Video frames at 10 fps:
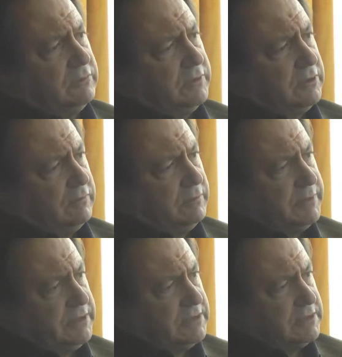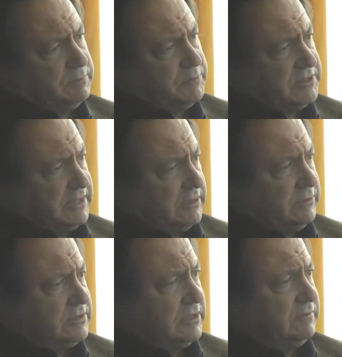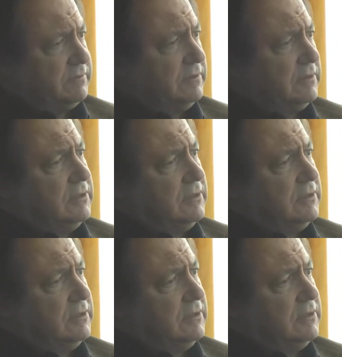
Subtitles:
of the governments and present ourselves,